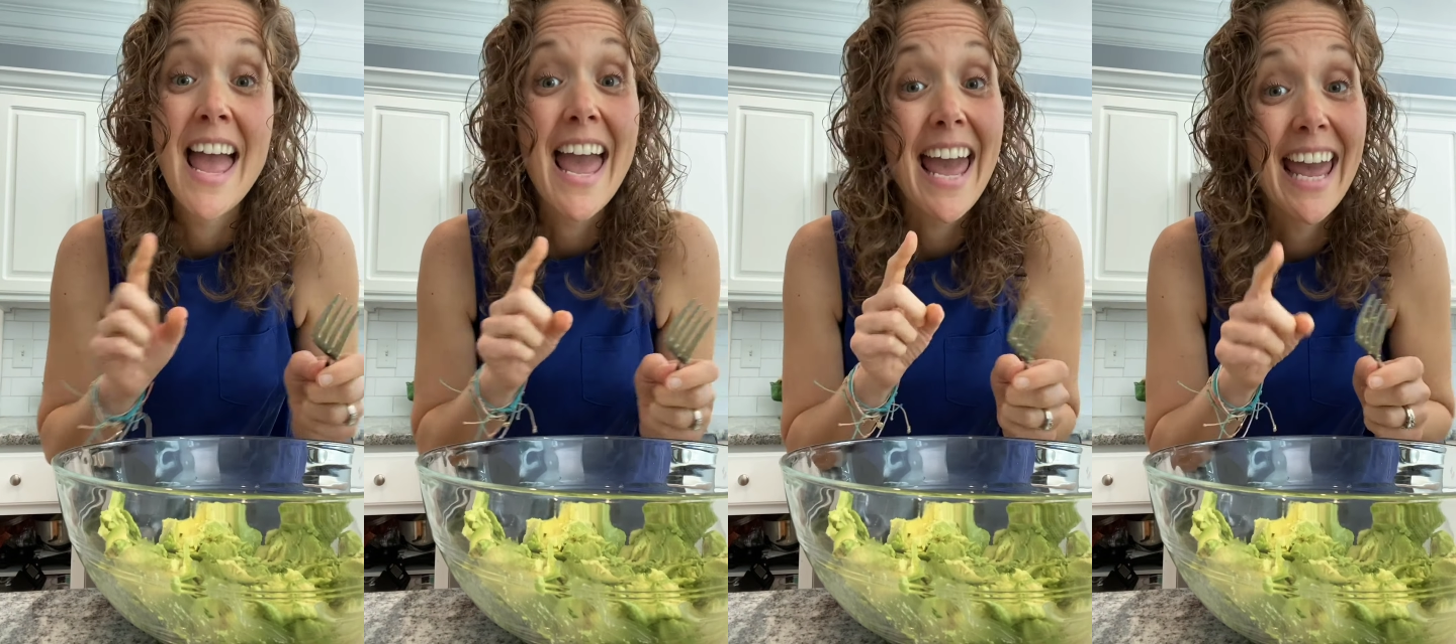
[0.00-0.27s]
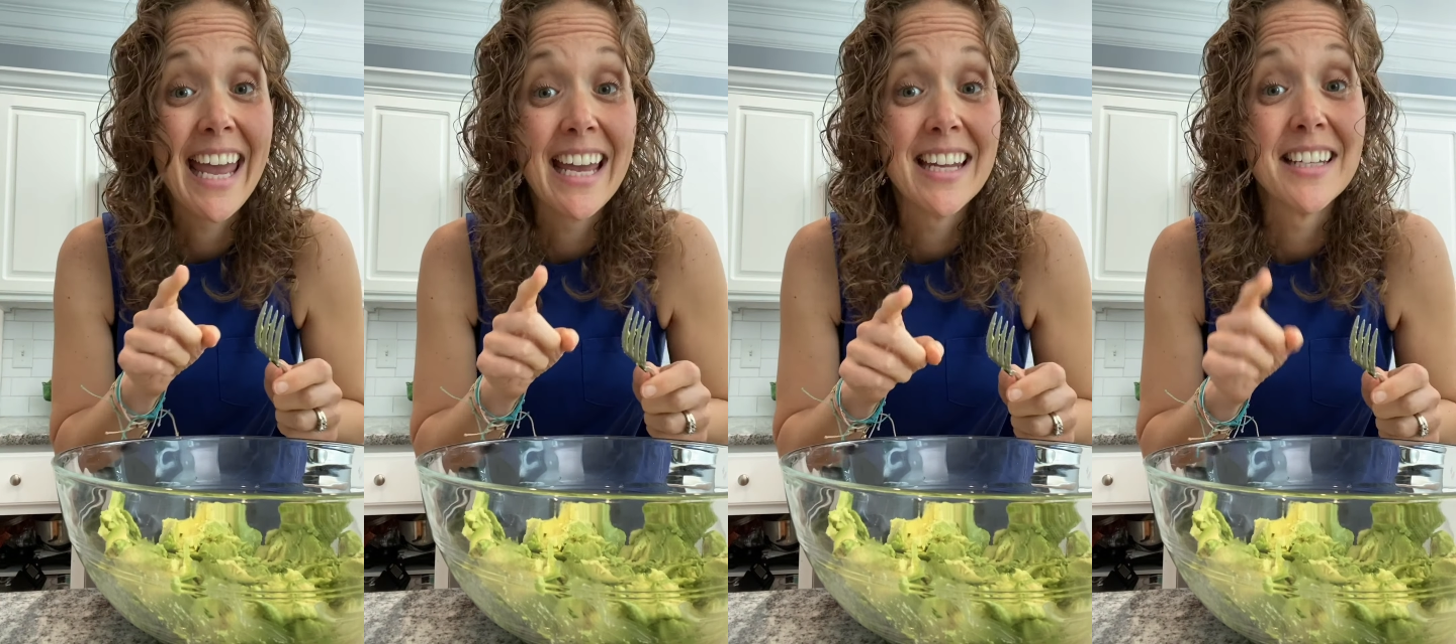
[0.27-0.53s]

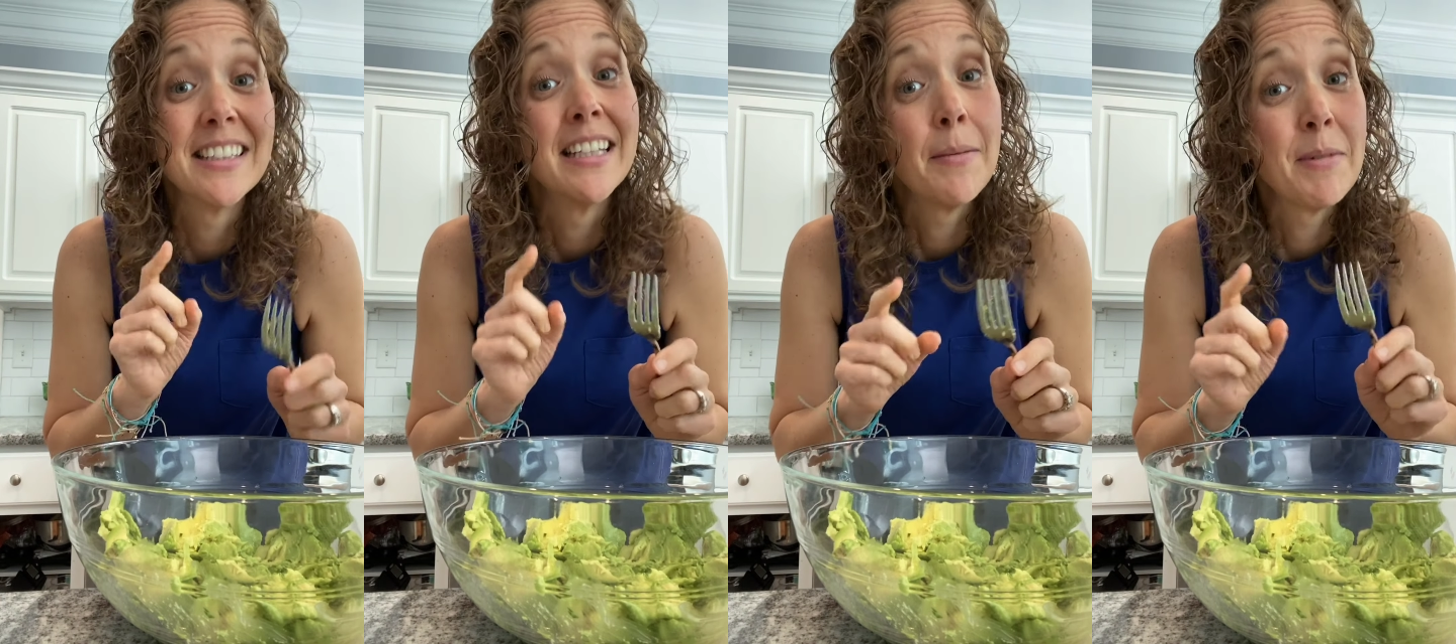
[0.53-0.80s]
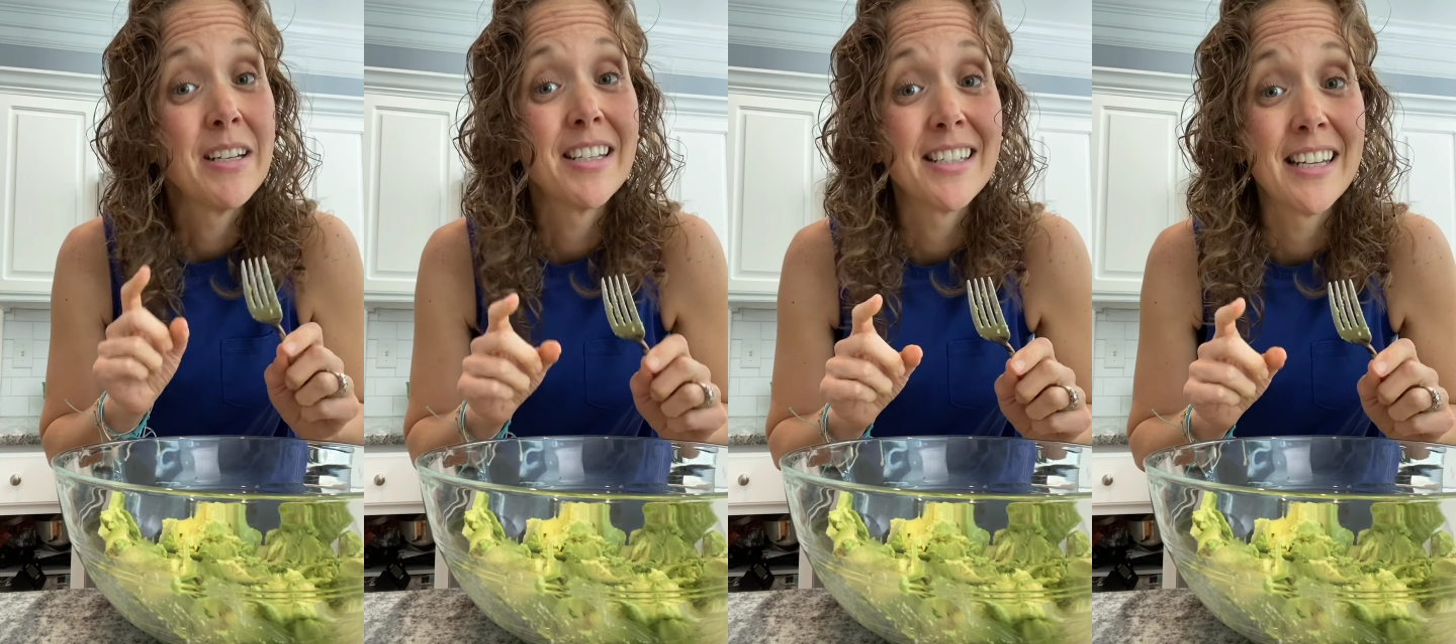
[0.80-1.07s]
And let me
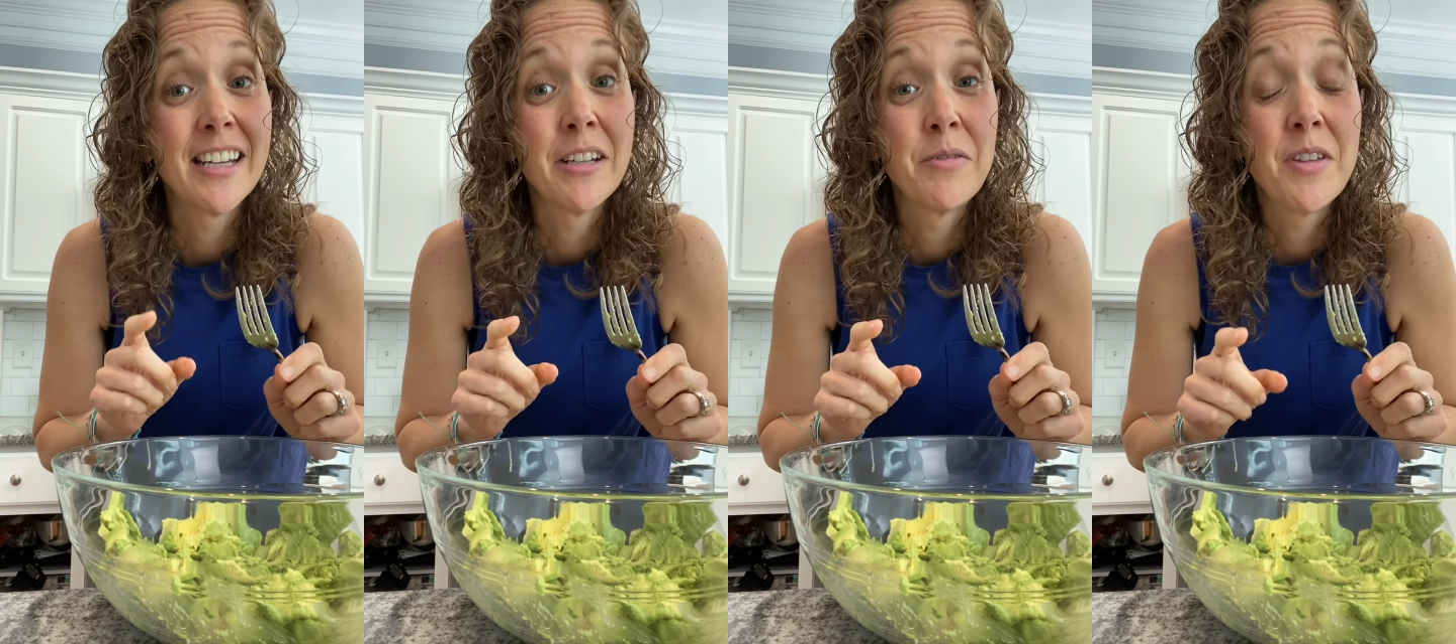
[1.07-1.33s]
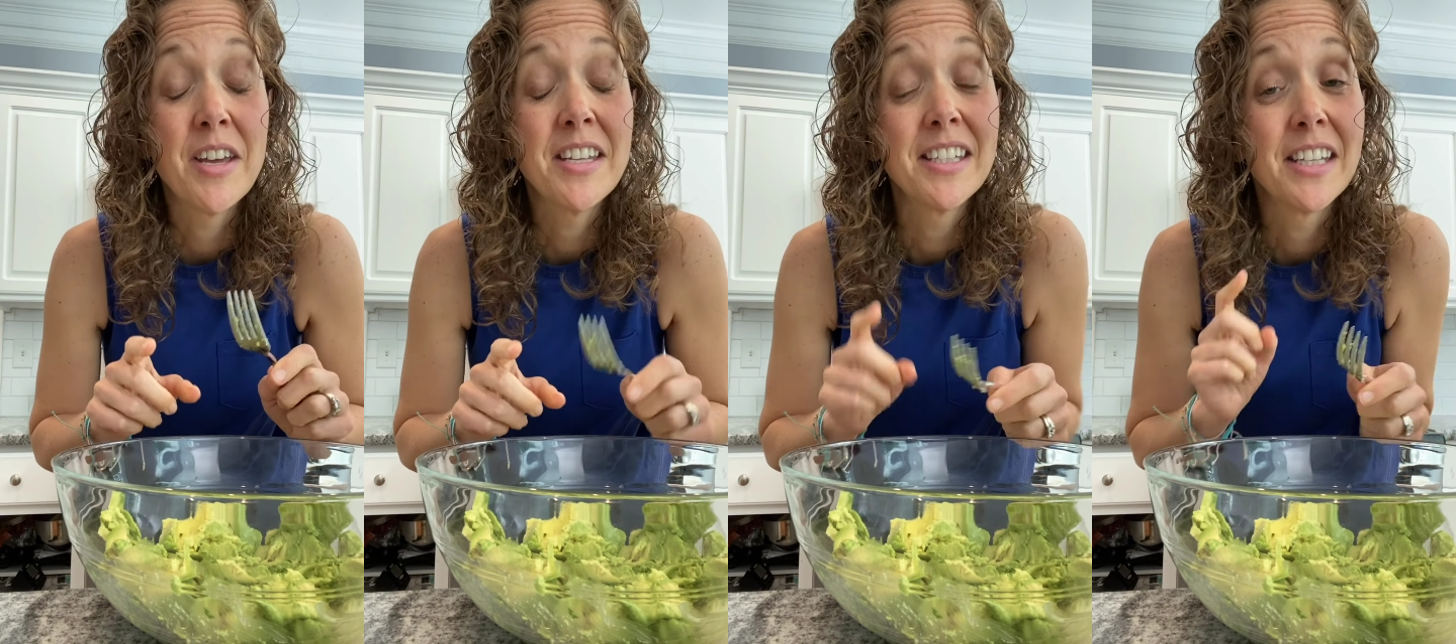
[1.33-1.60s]
just tell you
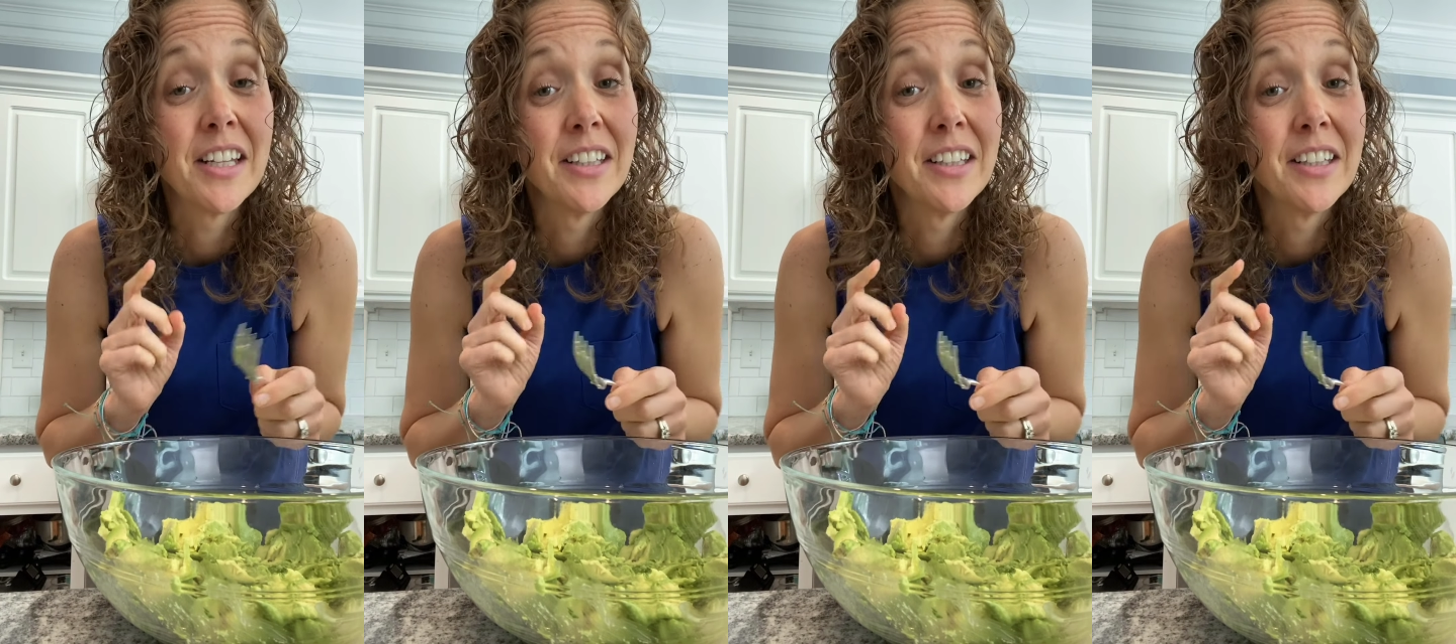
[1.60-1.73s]
this,